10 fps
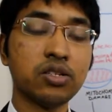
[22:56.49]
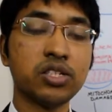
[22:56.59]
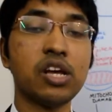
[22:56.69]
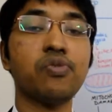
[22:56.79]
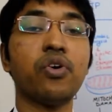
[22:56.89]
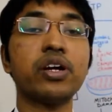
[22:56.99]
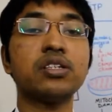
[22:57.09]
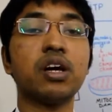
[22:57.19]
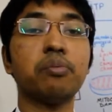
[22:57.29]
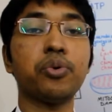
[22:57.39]
Say for
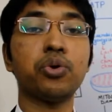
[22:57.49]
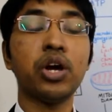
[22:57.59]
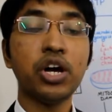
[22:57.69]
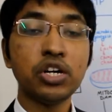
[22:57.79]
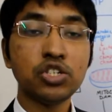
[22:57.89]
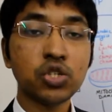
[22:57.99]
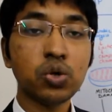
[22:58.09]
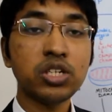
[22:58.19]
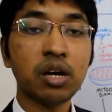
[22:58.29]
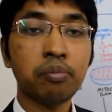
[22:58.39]
example,
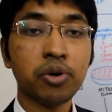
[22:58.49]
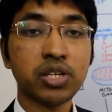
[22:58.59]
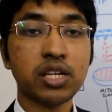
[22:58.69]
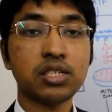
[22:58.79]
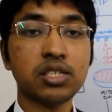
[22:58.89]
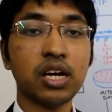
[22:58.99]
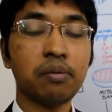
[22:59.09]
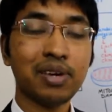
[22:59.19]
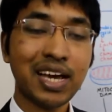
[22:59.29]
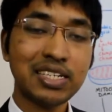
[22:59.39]
sodium,
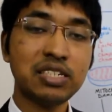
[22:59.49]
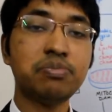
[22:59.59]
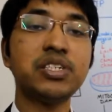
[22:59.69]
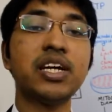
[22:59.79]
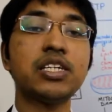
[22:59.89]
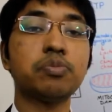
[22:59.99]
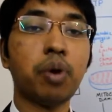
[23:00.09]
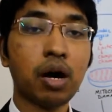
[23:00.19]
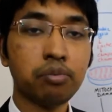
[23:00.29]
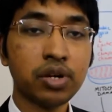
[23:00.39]
potassium, ATPase
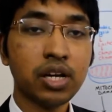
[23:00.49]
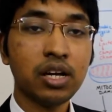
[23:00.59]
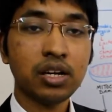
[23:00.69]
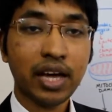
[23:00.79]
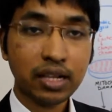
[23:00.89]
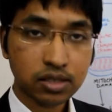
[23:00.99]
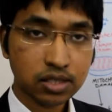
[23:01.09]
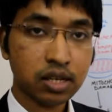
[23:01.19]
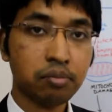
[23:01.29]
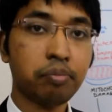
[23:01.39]
pump,
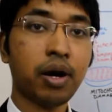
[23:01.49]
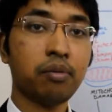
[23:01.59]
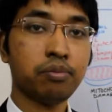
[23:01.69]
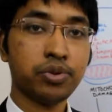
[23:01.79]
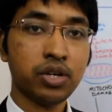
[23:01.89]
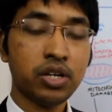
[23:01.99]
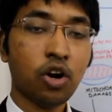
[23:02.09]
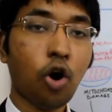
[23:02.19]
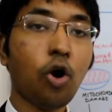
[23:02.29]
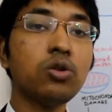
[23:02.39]
calcium pump.
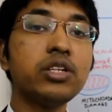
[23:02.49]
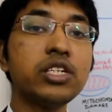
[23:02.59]
All